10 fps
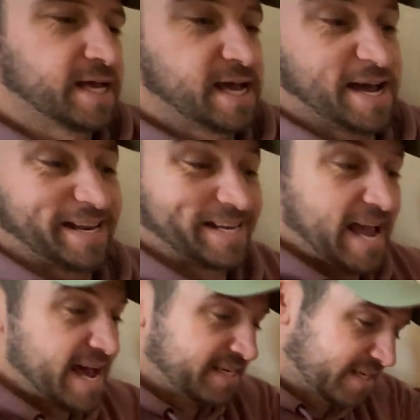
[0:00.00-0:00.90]
And I
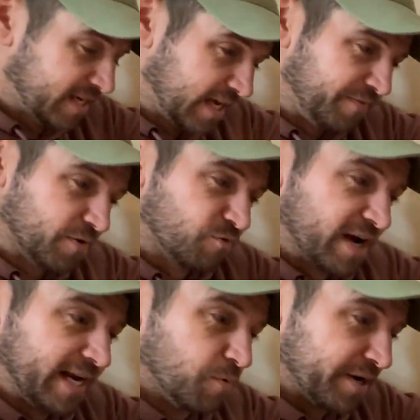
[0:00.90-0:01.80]
guess if you
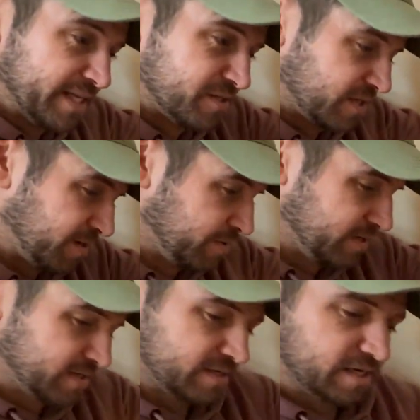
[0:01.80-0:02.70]
really wanted to,
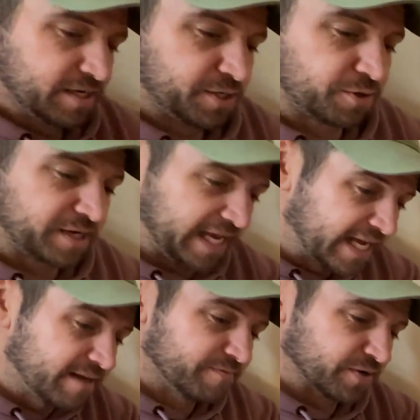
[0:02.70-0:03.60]
you could
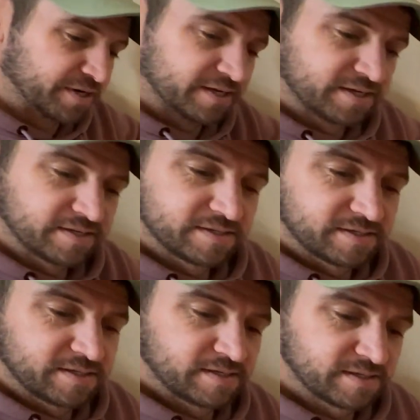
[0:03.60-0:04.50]
even
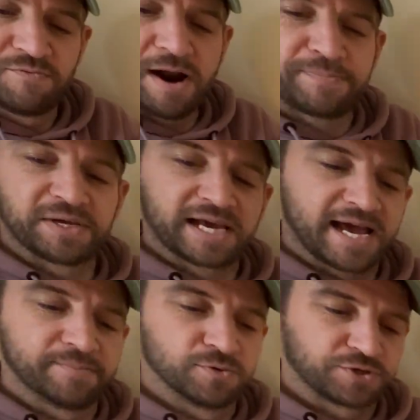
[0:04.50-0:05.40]
wrap your
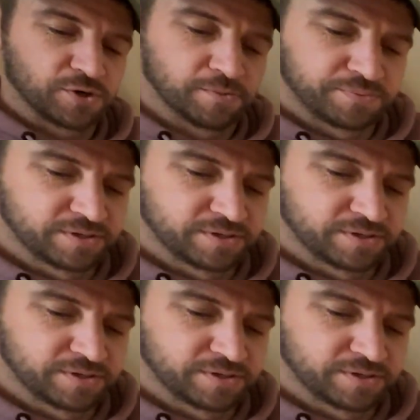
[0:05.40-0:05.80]
cables up